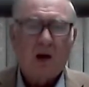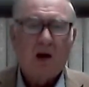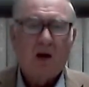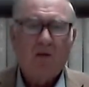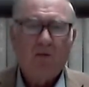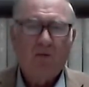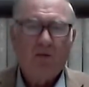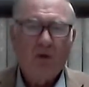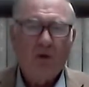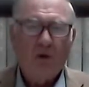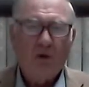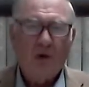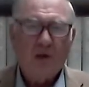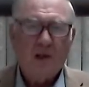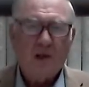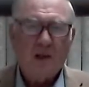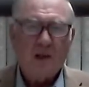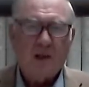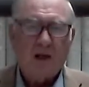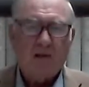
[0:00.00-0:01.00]
of
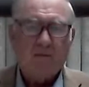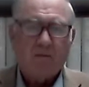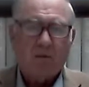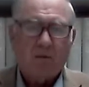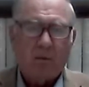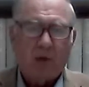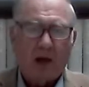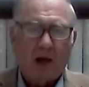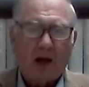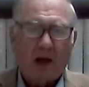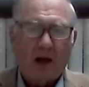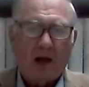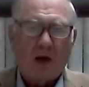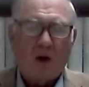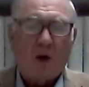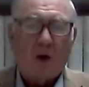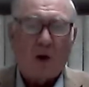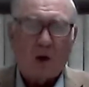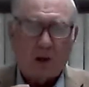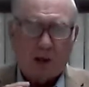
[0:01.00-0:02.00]
focusing everybody
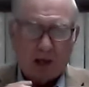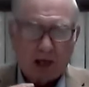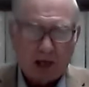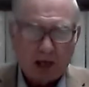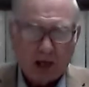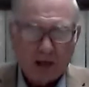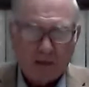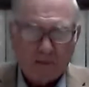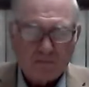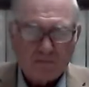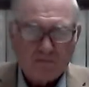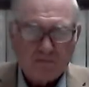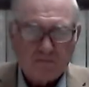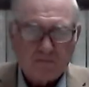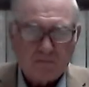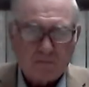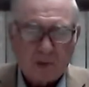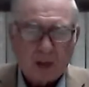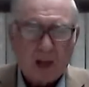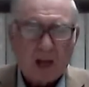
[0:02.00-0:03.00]
on him